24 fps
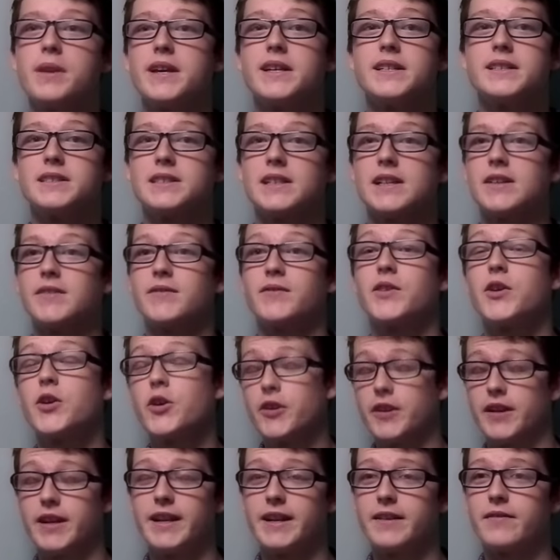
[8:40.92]
piece of
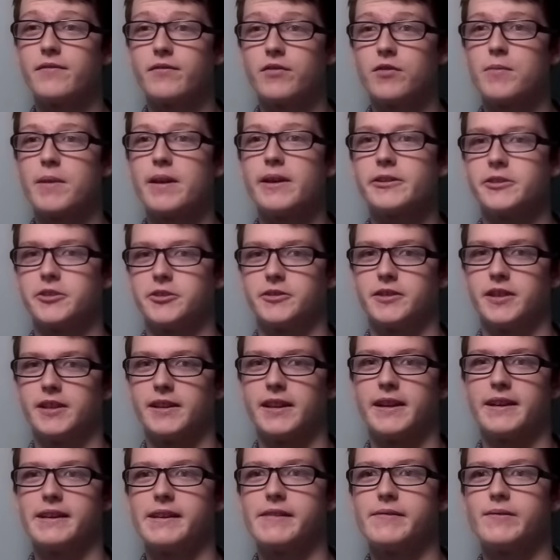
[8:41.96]
good information that
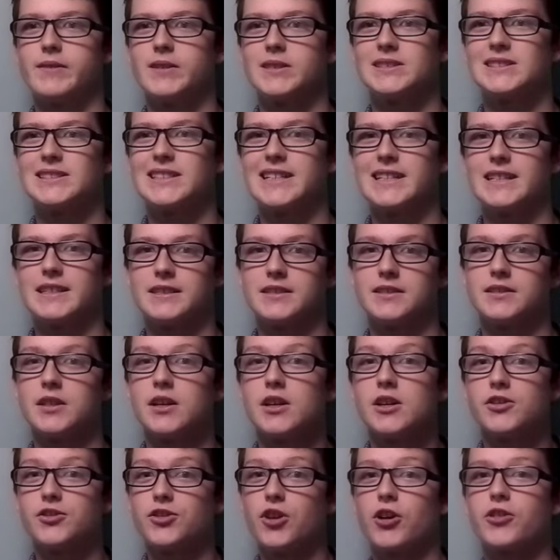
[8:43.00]
they give us is
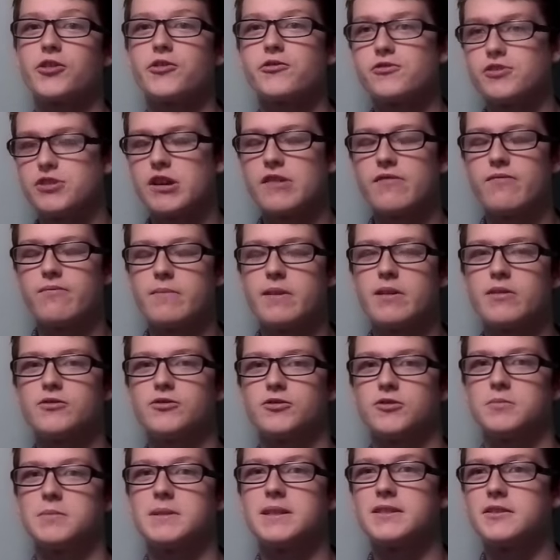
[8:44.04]
Dr. Jeff
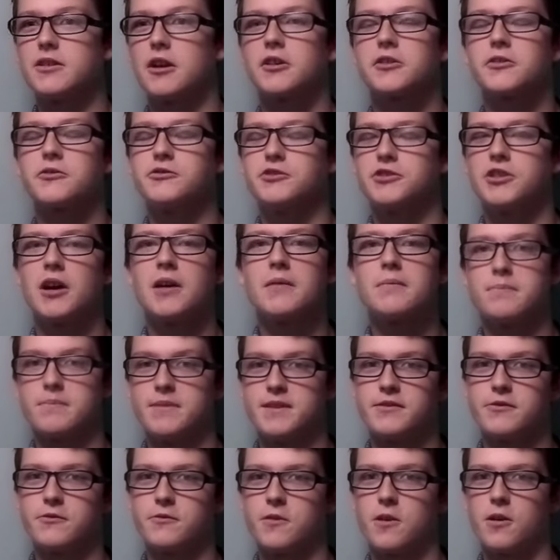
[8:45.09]
Meldrum and Dr. John
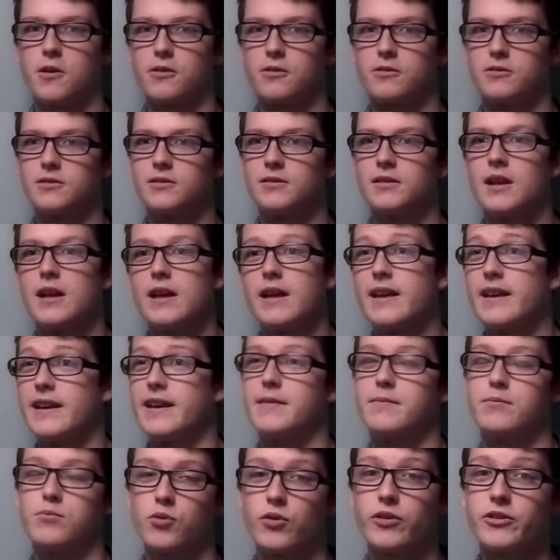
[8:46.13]
Bindernagel
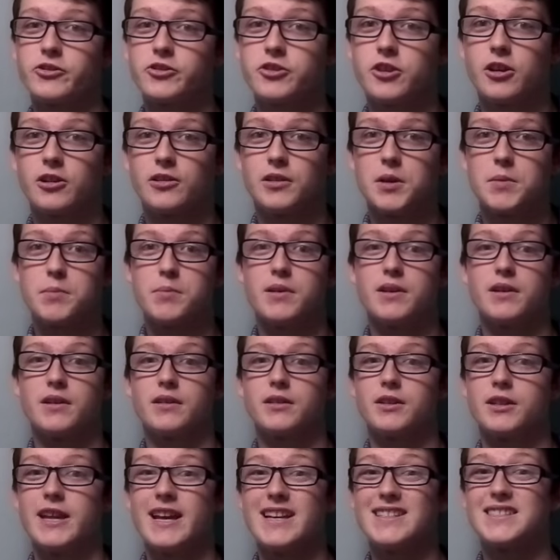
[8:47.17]
in British
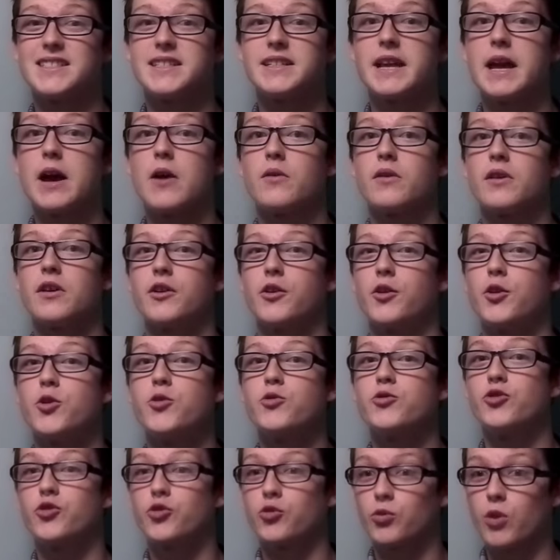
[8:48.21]
Columbia testing out a
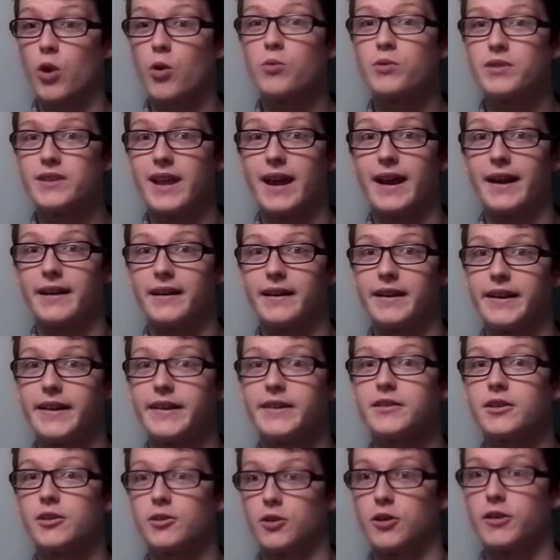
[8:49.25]
new drone
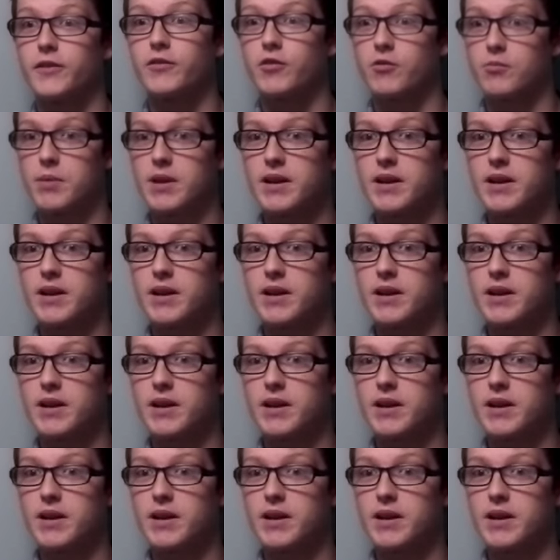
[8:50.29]
technique to look for